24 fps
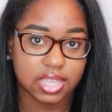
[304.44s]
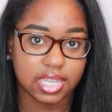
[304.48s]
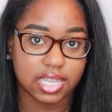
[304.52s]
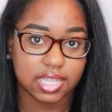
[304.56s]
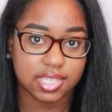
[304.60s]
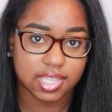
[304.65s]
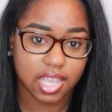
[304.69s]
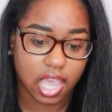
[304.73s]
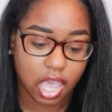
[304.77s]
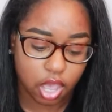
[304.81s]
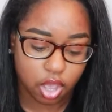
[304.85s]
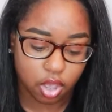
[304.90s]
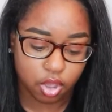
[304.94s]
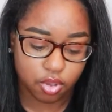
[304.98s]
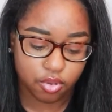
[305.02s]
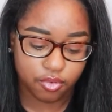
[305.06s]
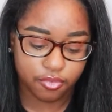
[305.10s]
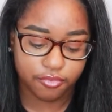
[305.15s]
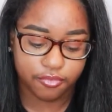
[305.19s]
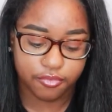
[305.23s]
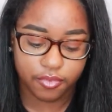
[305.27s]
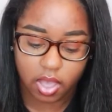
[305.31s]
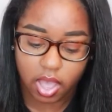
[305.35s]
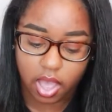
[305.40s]
these
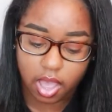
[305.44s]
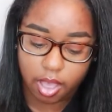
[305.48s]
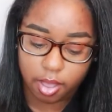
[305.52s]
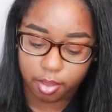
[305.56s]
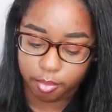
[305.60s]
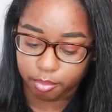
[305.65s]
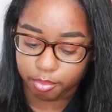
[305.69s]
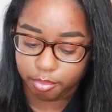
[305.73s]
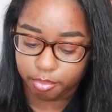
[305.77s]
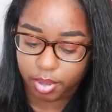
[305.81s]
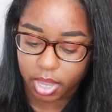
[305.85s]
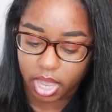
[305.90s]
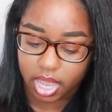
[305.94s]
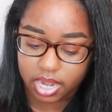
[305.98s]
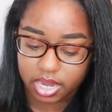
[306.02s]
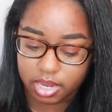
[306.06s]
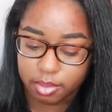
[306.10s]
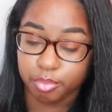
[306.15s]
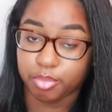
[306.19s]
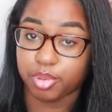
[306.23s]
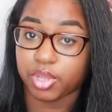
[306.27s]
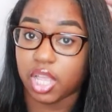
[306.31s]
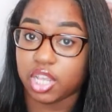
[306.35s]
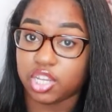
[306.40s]
e.l.f.
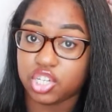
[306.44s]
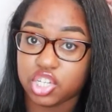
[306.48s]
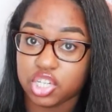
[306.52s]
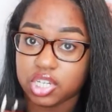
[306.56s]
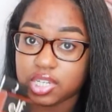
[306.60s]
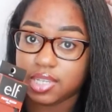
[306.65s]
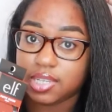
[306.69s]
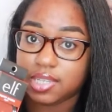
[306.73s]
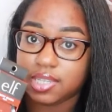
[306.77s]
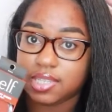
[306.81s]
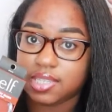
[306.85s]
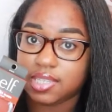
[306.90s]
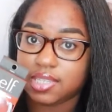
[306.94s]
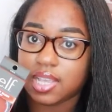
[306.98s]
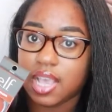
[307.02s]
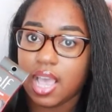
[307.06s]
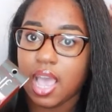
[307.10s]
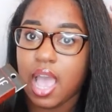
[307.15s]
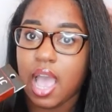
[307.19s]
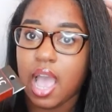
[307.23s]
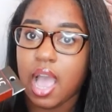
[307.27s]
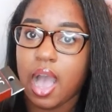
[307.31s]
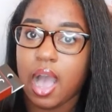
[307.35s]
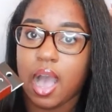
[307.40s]
Putty Blushes.
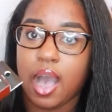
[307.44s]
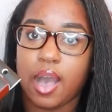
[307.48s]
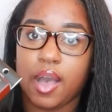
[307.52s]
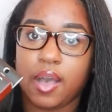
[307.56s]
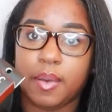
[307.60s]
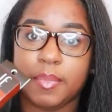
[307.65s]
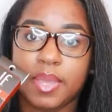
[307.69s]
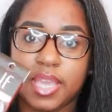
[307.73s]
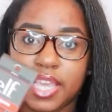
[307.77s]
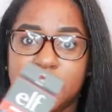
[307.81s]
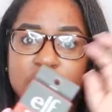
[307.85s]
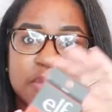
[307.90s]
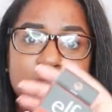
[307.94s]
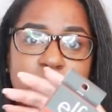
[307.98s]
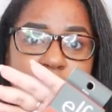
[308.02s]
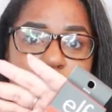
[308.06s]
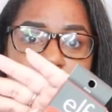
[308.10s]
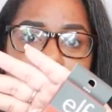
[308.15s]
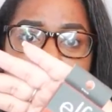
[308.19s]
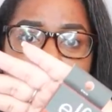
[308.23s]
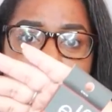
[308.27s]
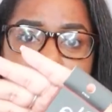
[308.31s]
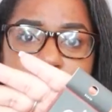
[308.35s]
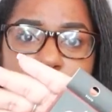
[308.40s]
He's been
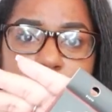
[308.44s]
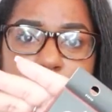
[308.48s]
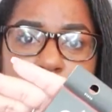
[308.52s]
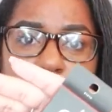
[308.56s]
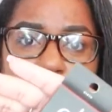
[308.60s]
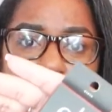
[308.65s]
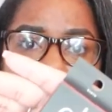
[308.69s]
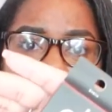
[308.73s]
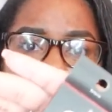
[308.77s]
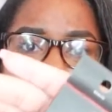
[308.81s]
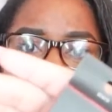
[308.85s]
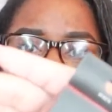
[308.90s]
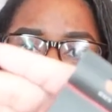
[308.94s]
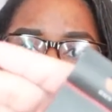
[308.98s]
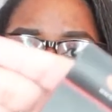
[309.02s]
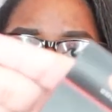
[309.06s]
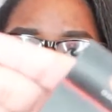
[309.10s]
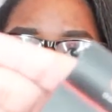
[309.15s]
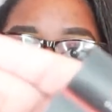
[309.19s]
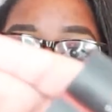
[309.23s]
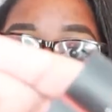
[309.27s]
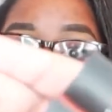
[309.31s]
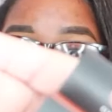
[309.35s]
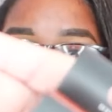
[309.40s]
talking about these a
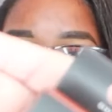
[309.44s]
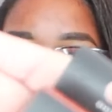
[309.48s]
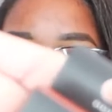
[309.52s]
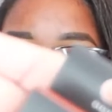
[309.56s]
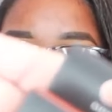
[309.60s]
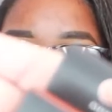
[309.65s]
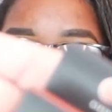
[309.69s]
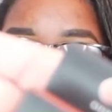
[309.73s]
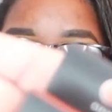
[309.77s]
lot